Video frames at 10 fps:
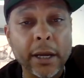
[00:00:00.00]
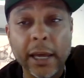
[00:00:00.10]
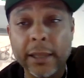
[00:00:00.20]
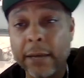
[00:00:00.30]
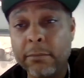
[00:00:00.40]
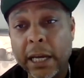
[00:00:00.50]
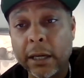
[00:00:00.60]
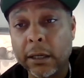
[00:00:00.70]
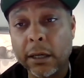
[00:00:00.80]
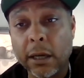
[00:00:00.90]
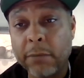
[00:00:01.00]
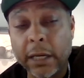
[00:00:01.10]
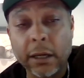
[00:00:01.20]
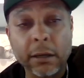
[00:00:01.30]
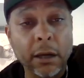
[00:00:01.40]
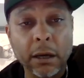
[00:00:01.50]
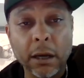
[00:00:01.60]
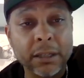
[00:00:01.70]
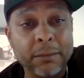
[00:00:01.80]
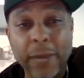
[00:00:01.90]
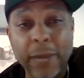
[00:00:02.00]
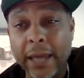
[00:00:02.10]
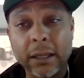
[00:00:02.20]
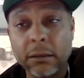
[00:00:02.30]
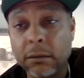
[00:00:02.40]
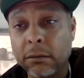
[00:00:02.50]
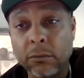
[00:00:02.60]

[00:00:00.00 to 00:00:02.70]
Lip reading: And they make a banging